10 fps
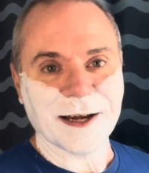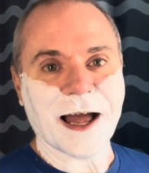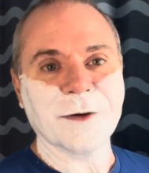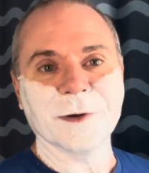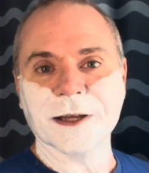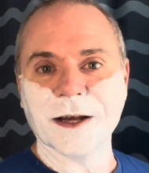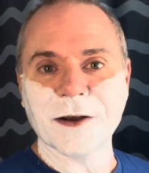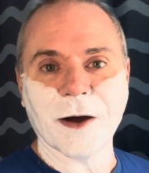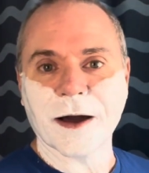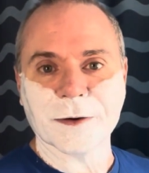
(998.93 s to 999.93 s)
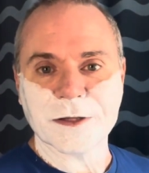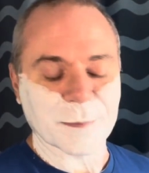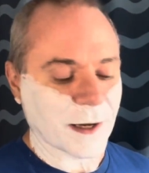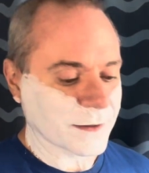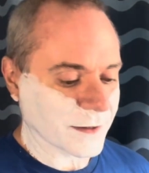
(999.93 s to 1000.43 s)
really didn't know how to
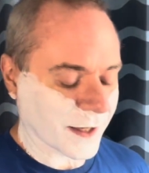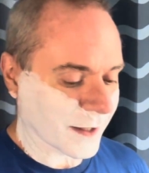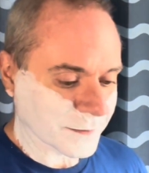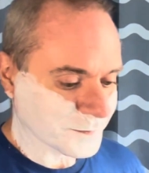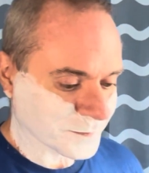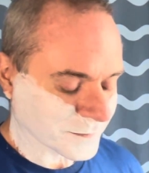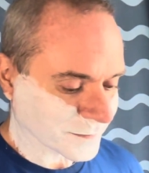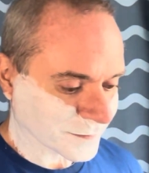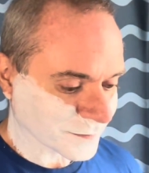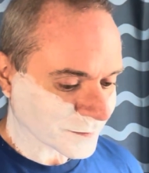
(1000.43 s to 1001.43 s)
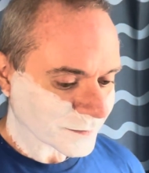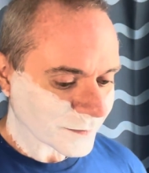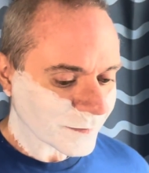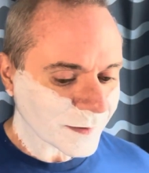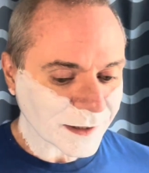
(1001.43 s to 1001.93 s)
respond to that.
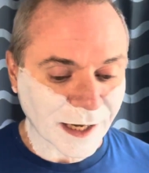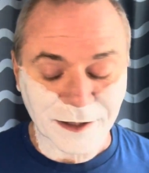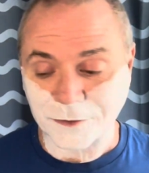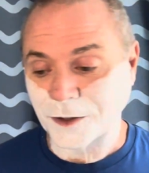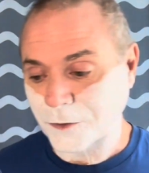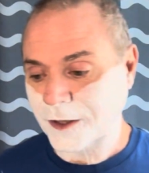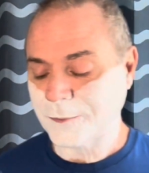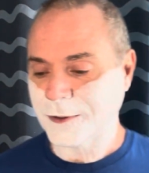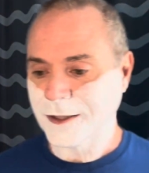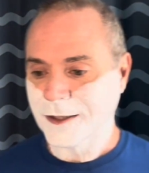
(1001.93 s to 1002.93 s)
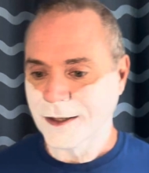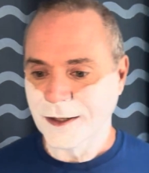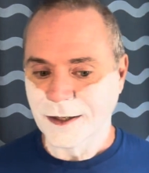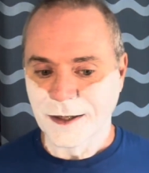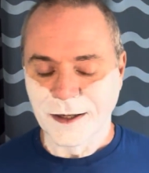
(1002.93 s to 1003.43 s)
I don't know them,
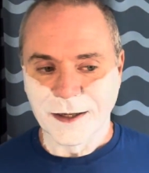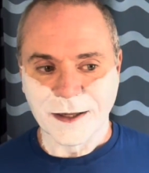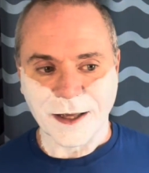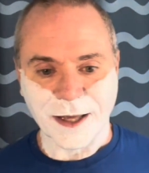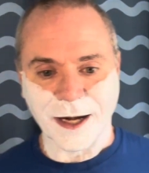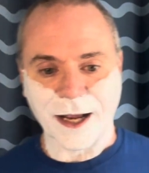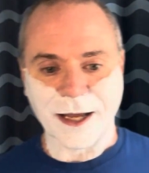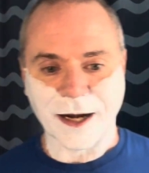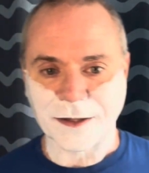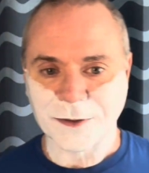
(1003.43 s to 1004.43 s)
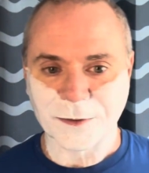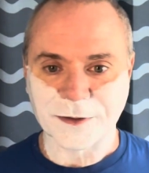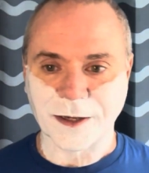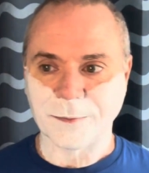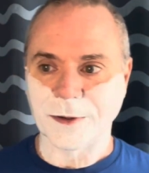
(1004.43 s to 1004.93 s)
and I kind of told
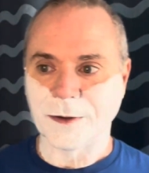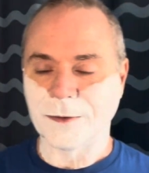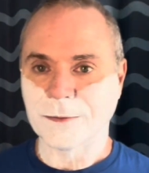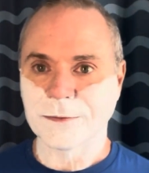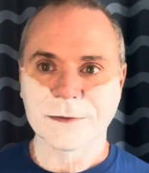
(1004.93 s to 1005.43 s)
them, you know,